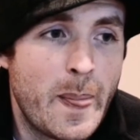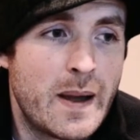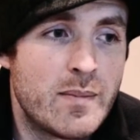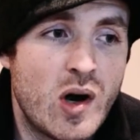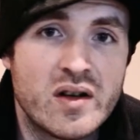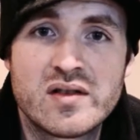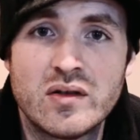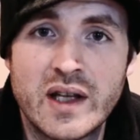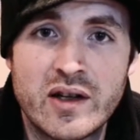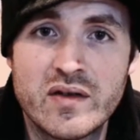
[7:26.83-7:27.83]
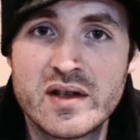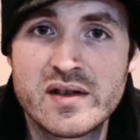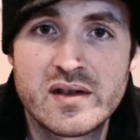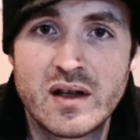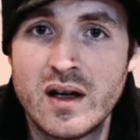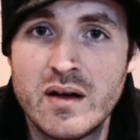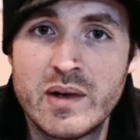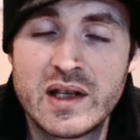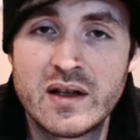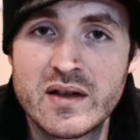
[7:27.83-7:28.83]
Also, later this,
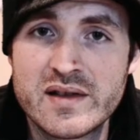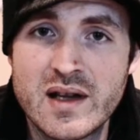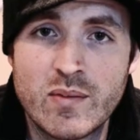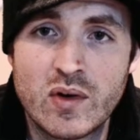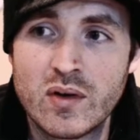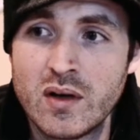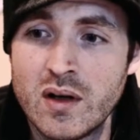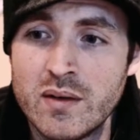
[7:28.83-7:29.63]
at the end of the summer,